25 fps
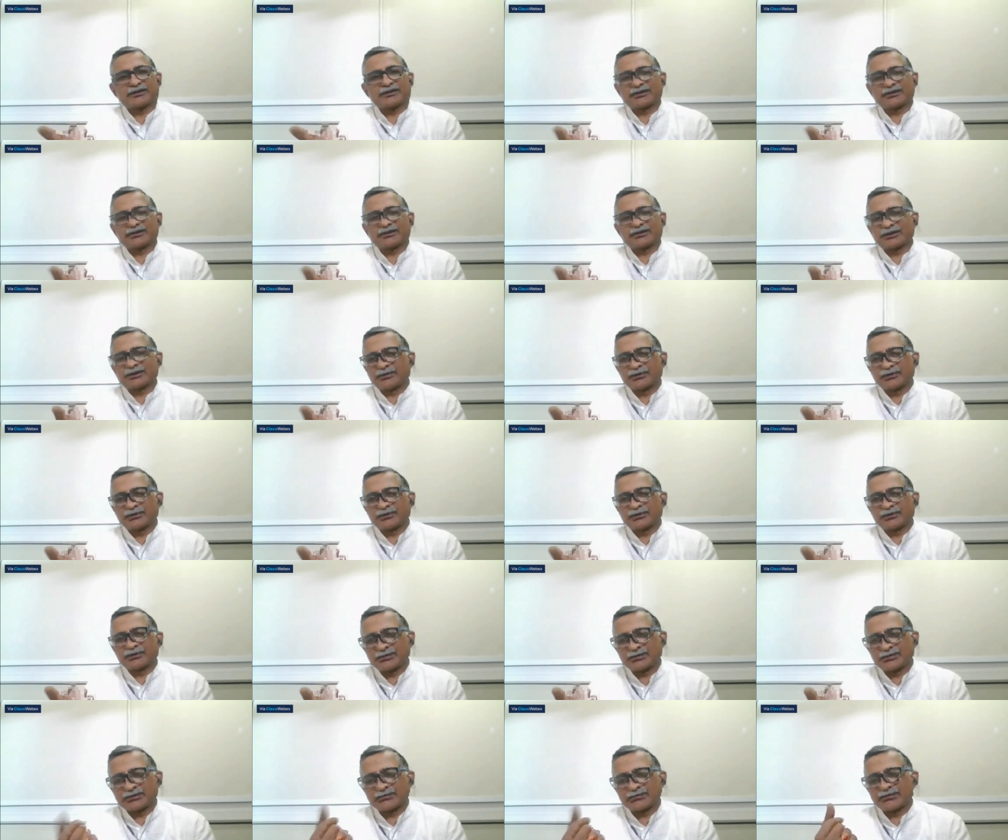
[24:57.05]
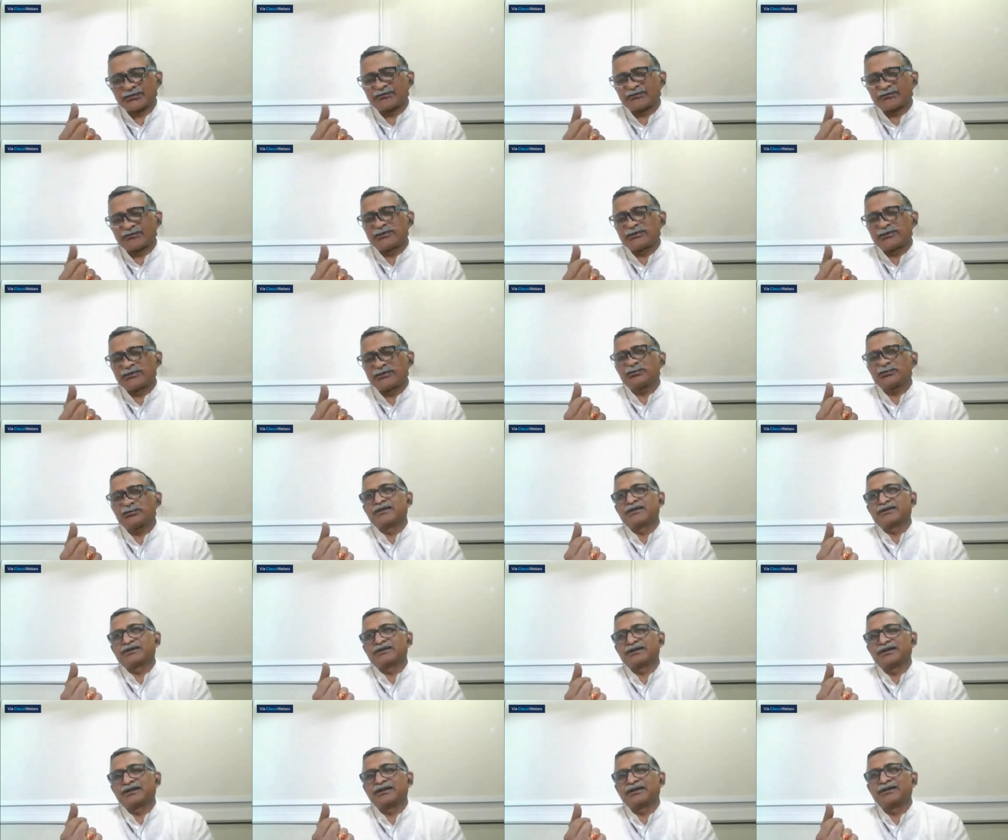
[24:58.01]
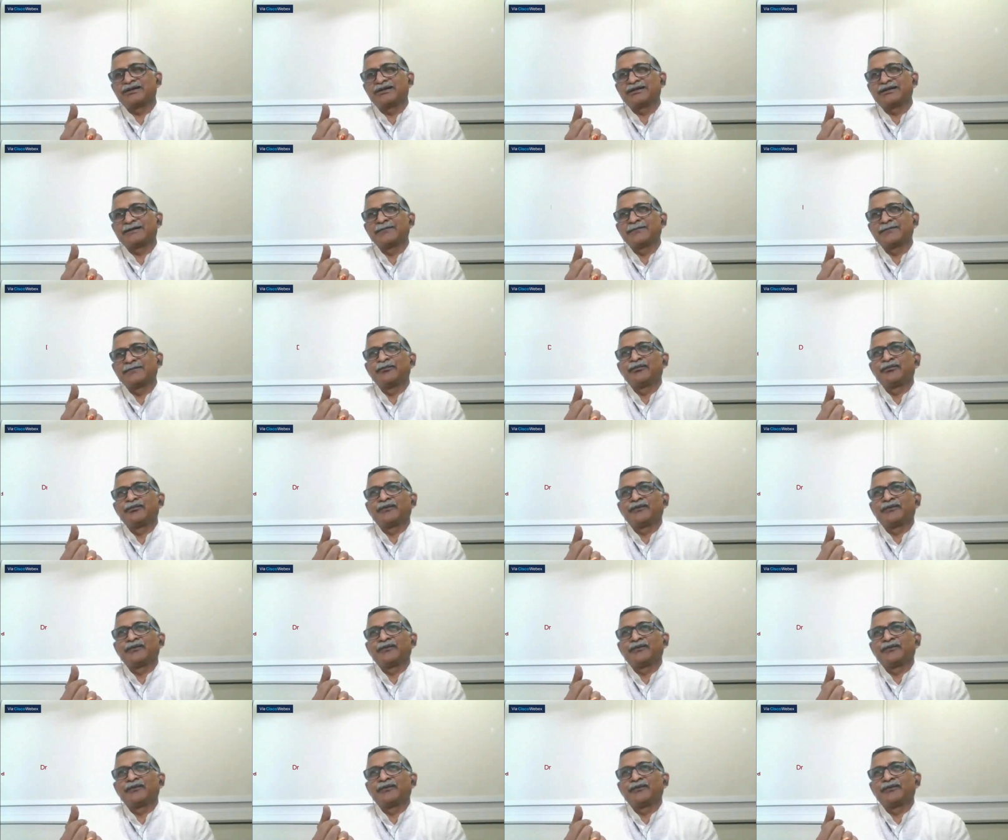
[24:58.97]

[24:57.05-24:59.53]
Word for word: as I mentioned by some of the speakers earlier,